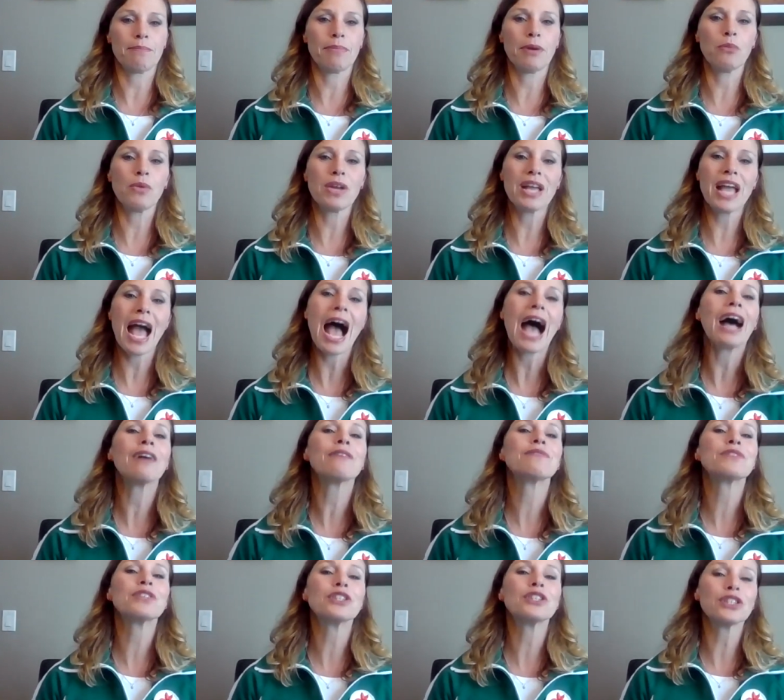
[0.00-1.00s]
But we
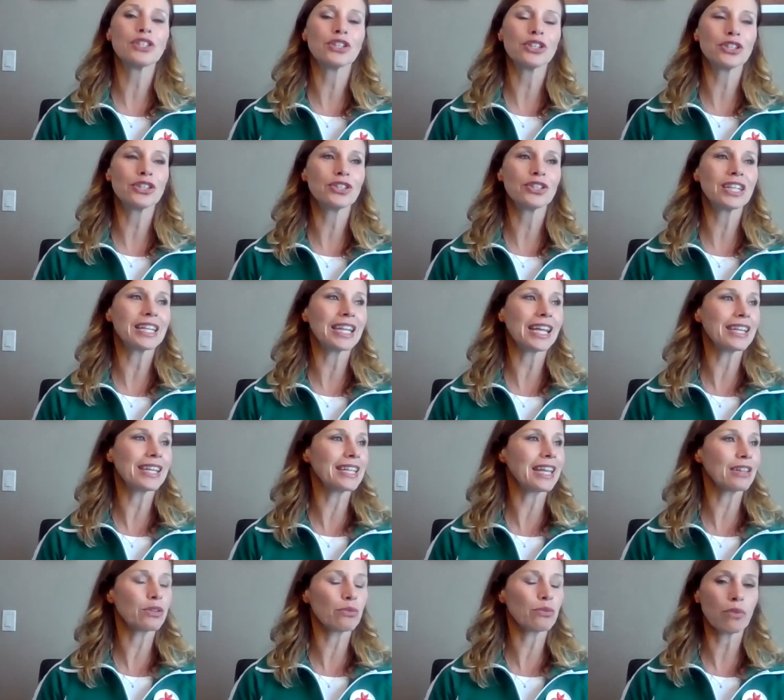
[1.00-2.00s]
have to learn and
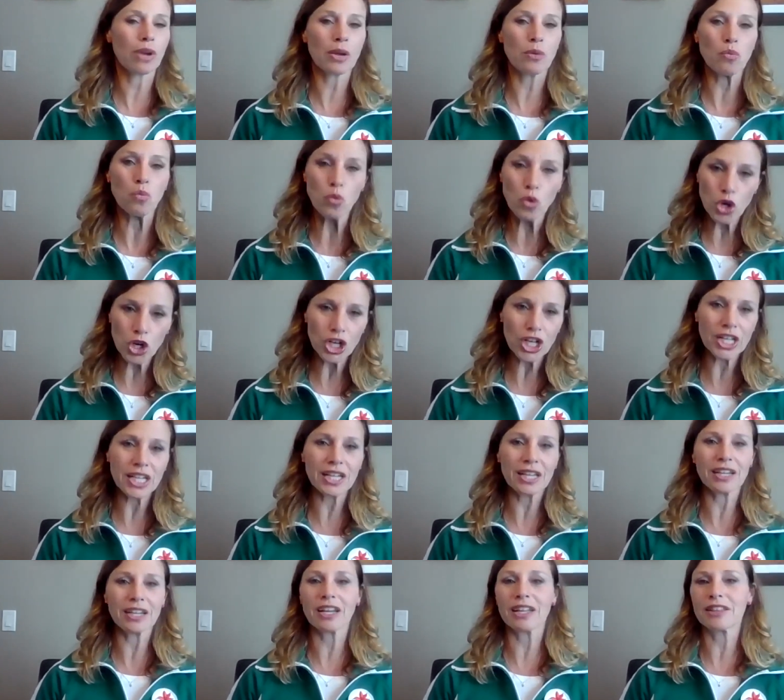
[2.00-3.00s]
get the right wording
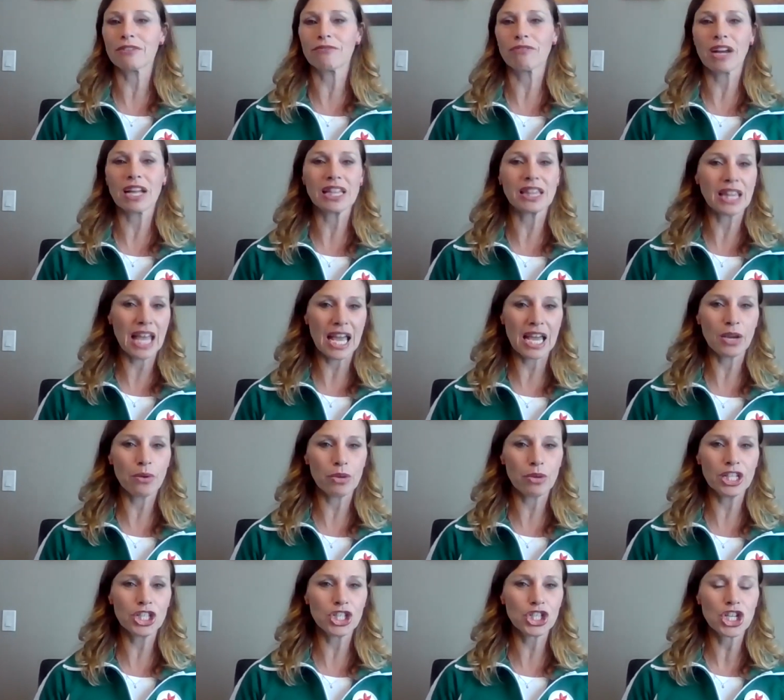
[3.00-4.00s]
and get the right
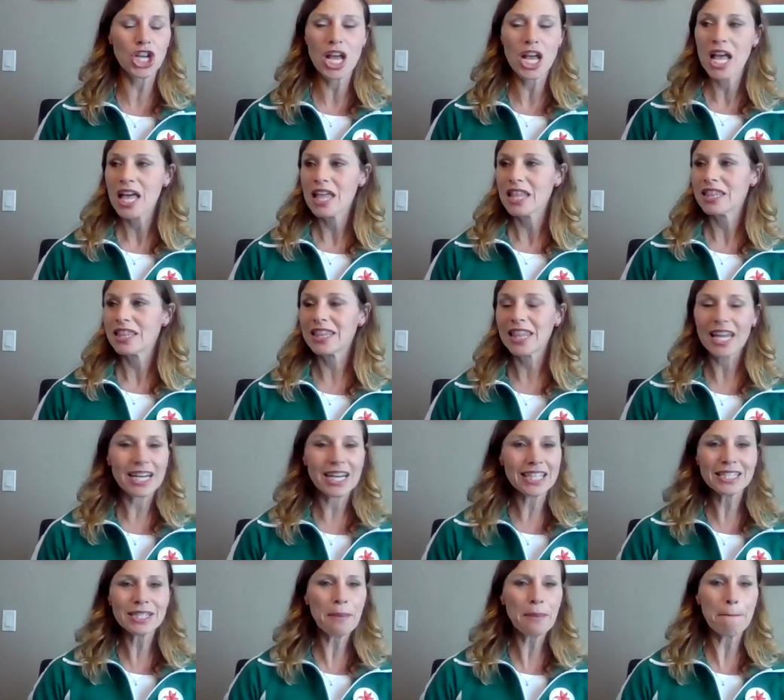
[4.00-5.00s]
language. That
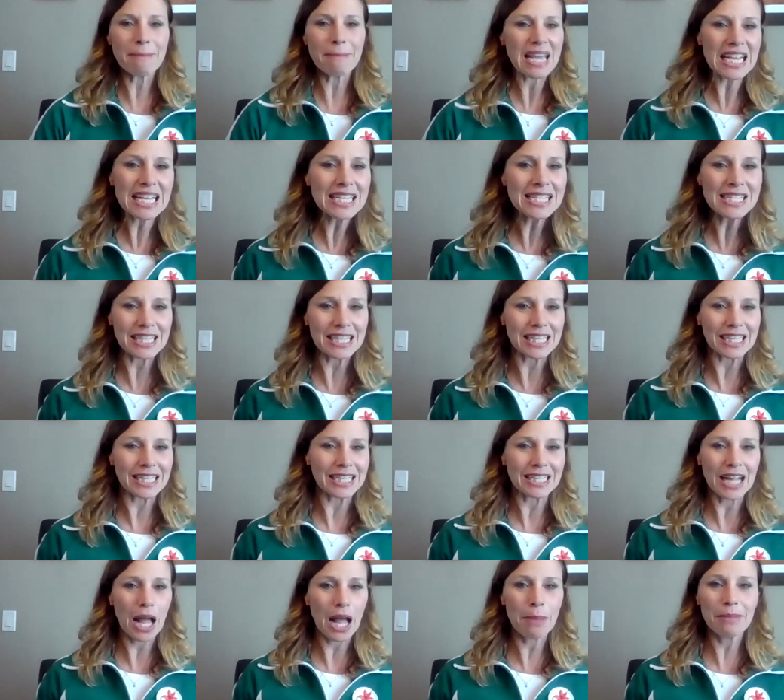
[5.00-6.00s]
it's amazing.
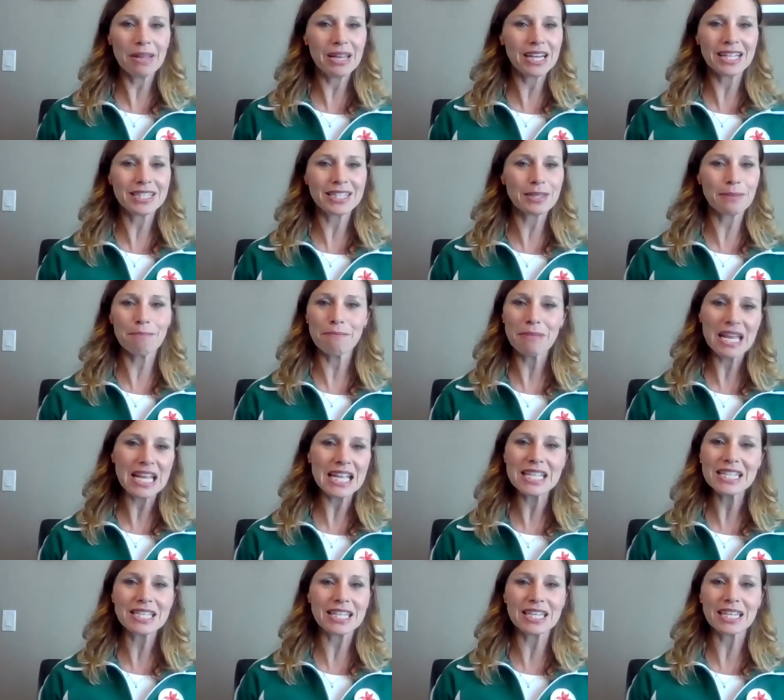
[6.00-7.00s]
I mean, it's
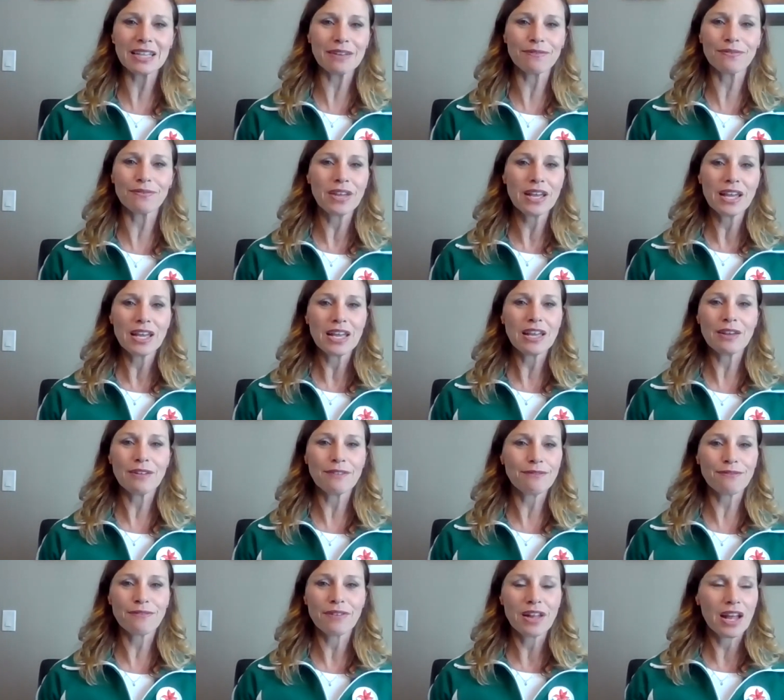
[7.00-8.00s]
amazing
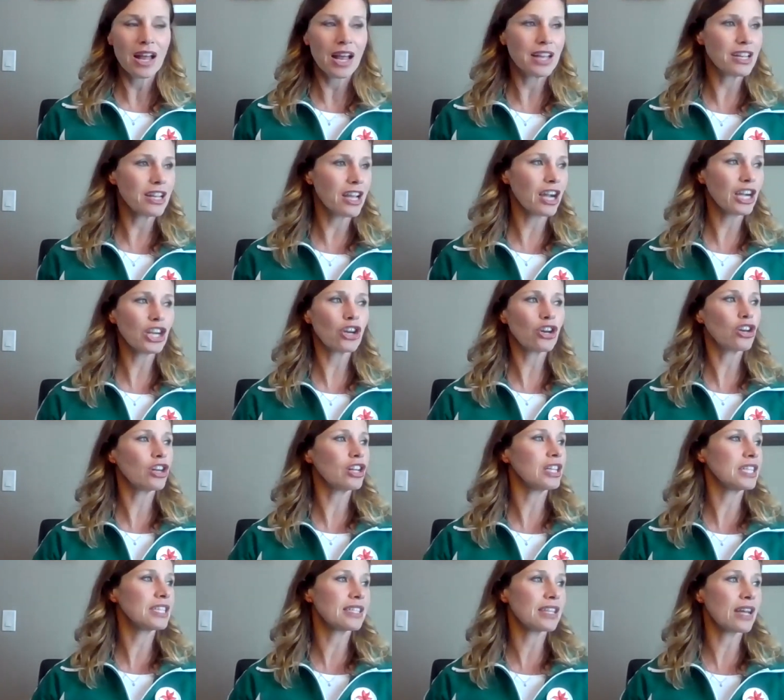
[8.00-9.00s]
if a young
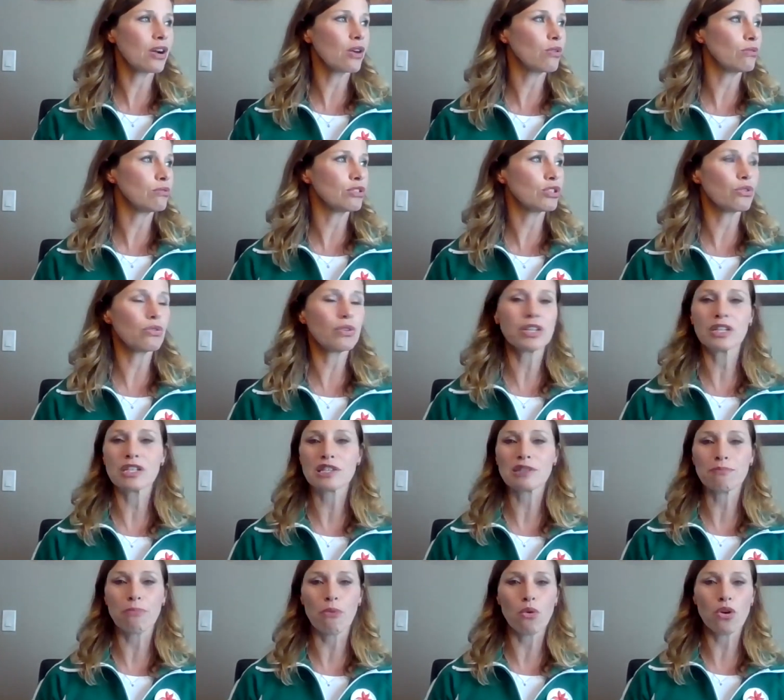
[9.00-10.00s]
girl is out doing a
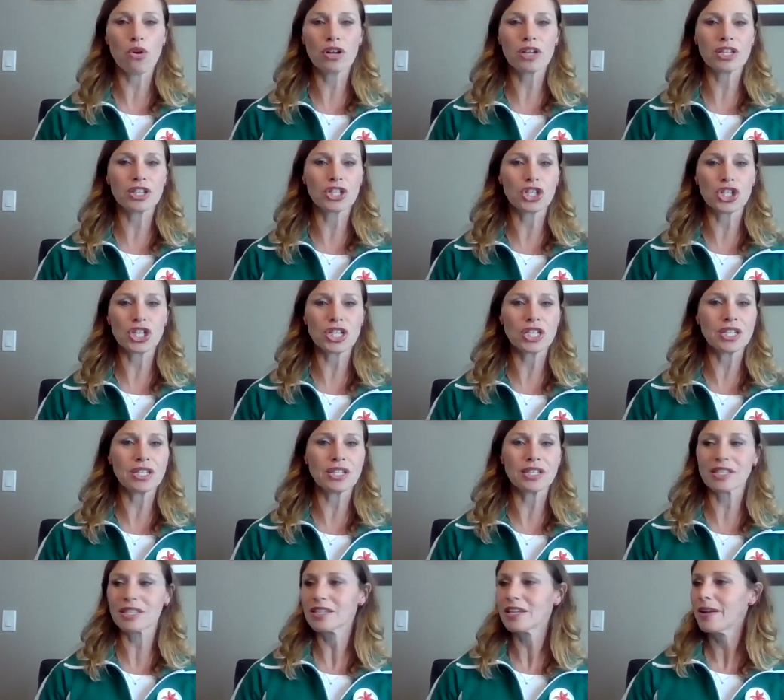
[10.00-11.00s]
sport and
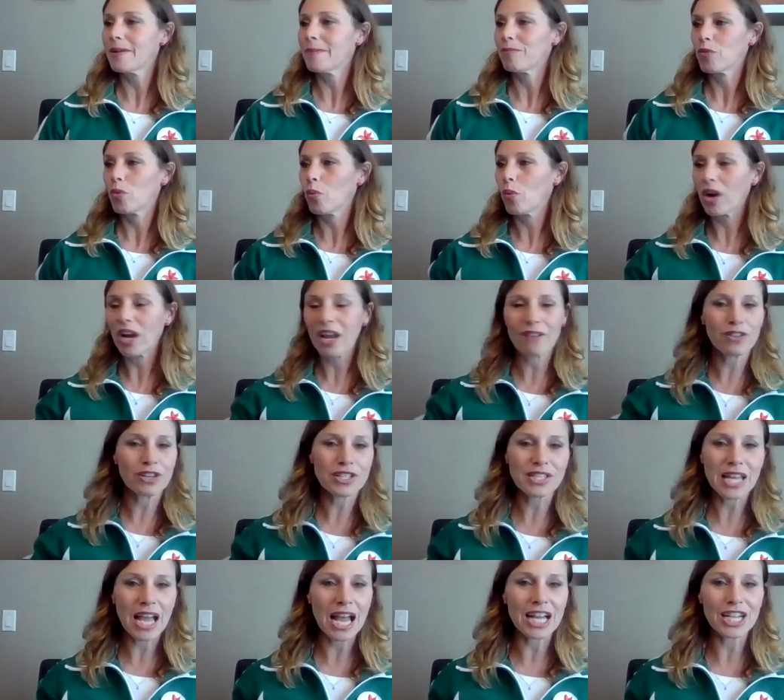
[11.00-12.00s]
she's whatever
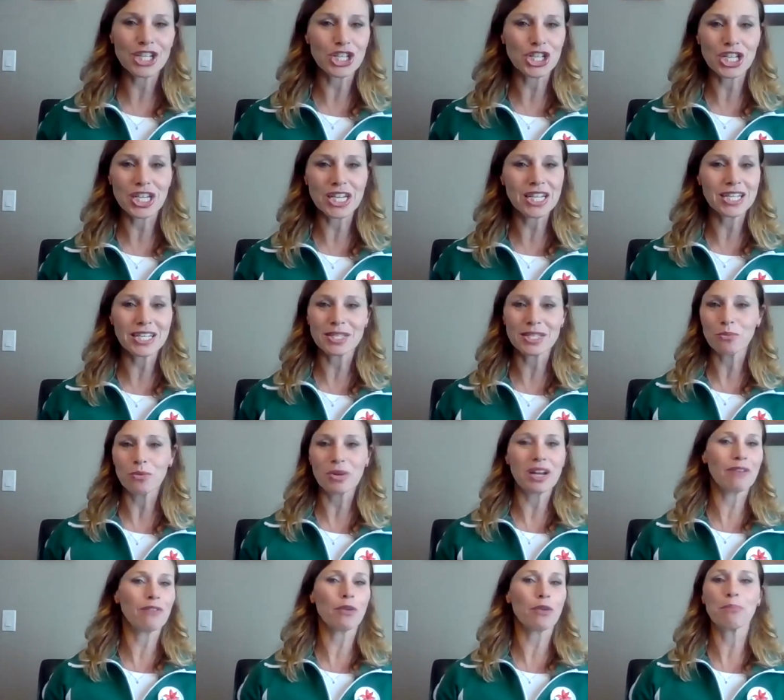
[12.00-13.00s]
size she is and
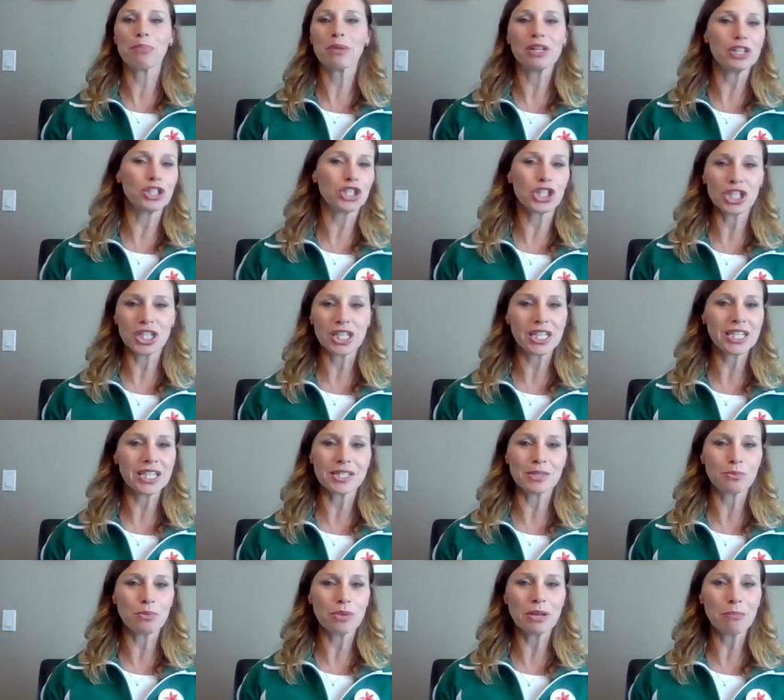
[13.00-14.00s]
whatever build she
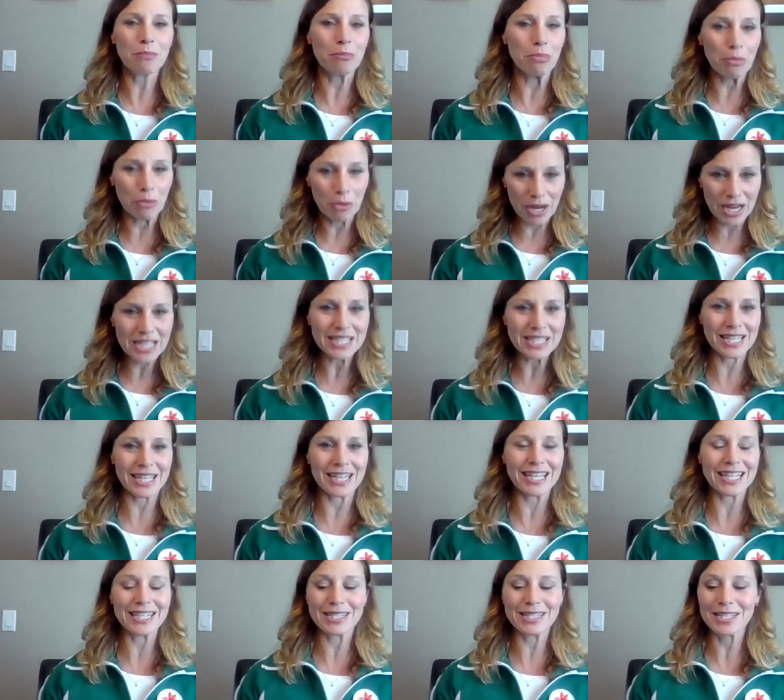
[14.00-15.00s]
is, we embrace it.